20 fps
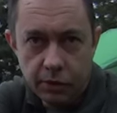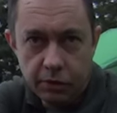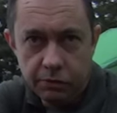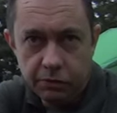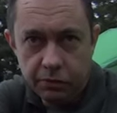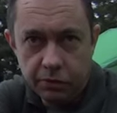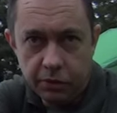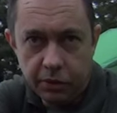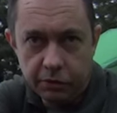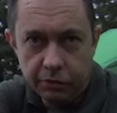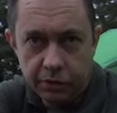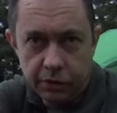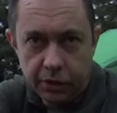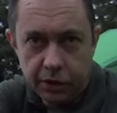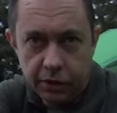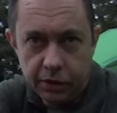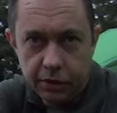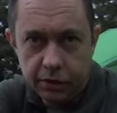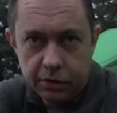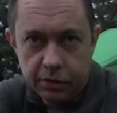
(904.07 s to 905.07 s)
if you want to have a
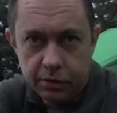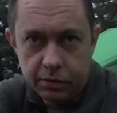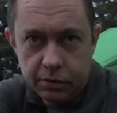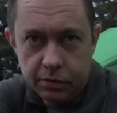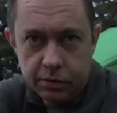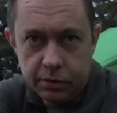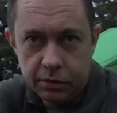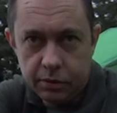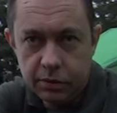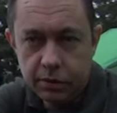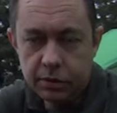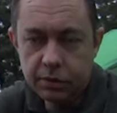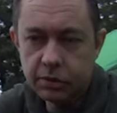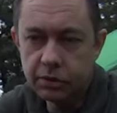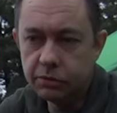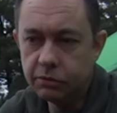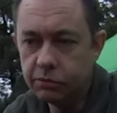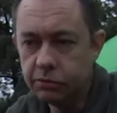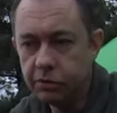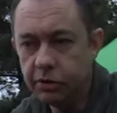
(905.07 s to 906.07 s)
look.
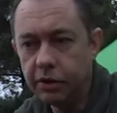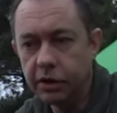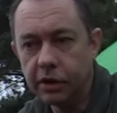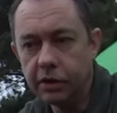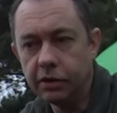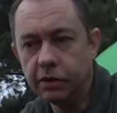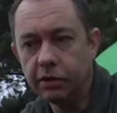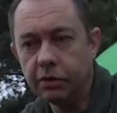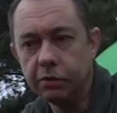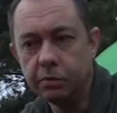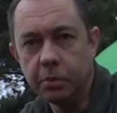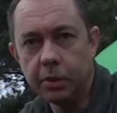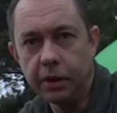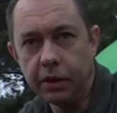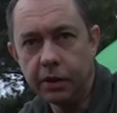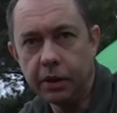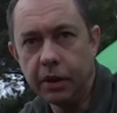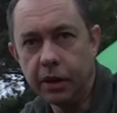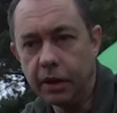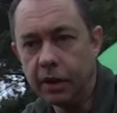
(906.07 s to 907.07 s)
Really nice bit
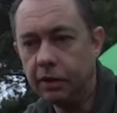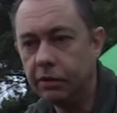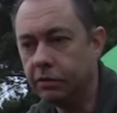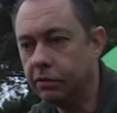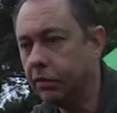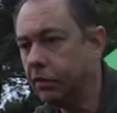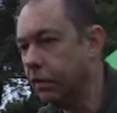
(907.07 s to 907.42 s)
of kit. It's